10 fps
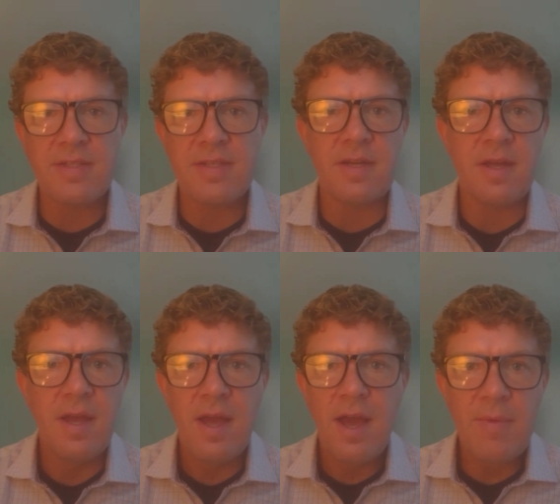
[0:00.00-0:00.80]
And
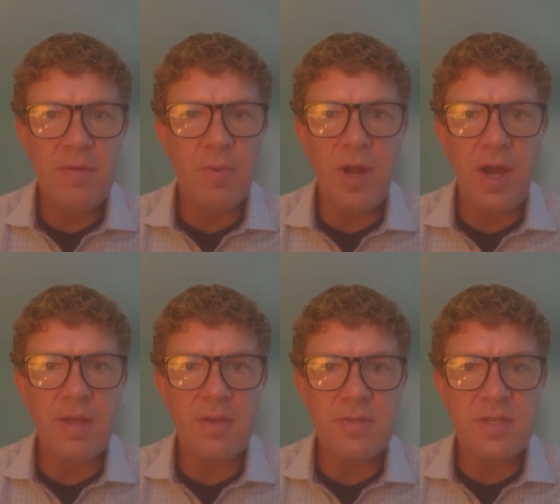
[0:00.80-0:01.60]
I mean, we're
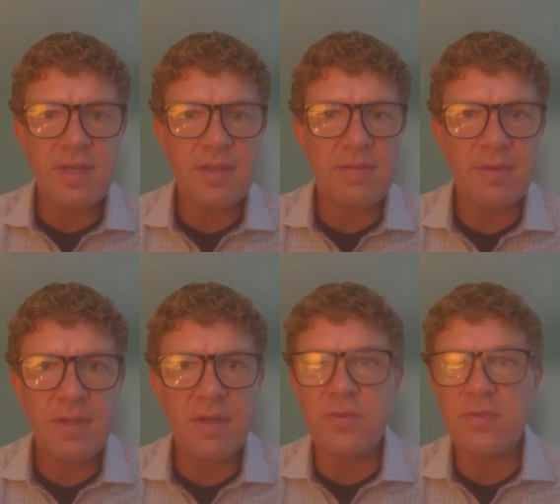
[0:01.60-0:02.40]
not using,
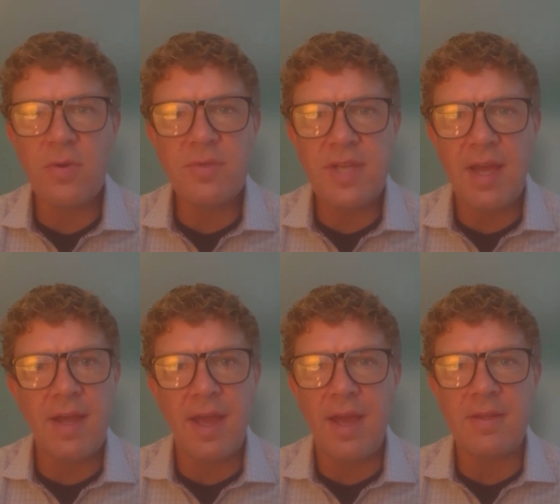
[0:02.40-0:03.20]
there's no
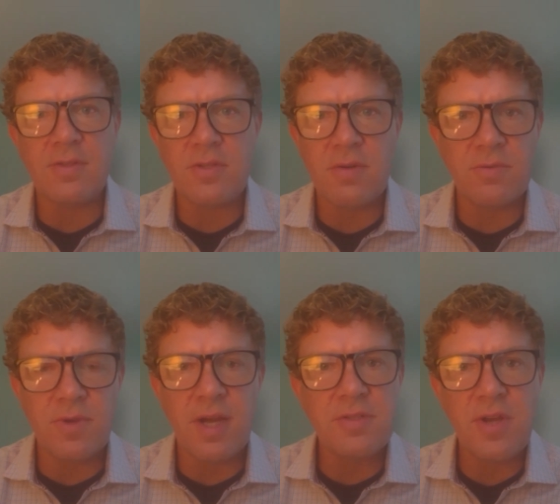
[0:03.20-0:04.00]
DNA, there's no
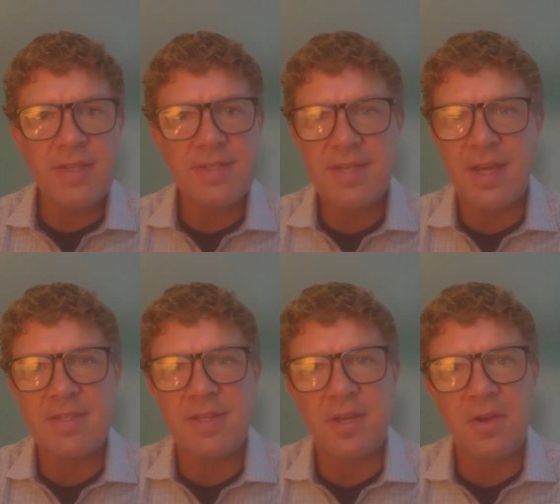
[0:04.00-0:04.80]
drug
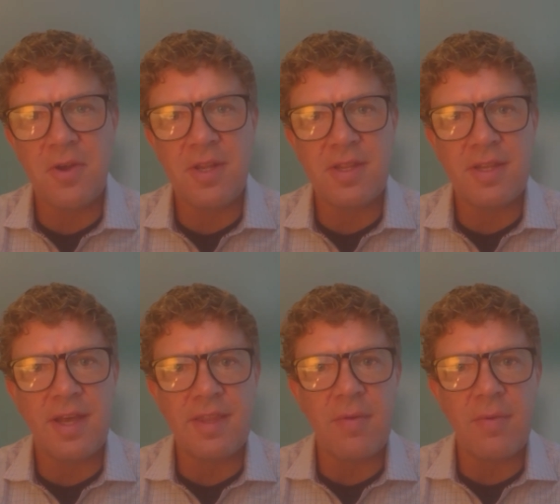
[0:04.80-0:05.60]
testing here or anything
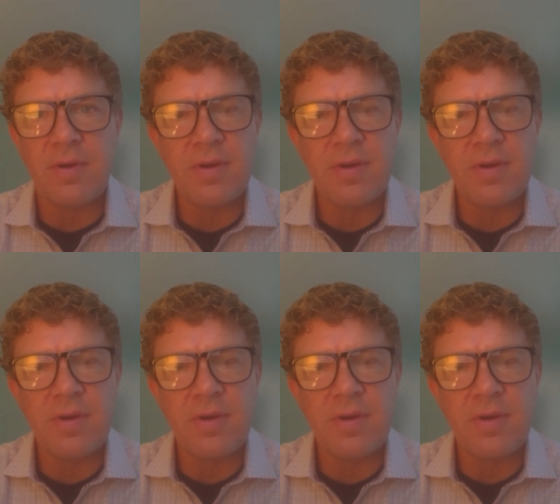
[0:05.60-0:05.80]
like that. We're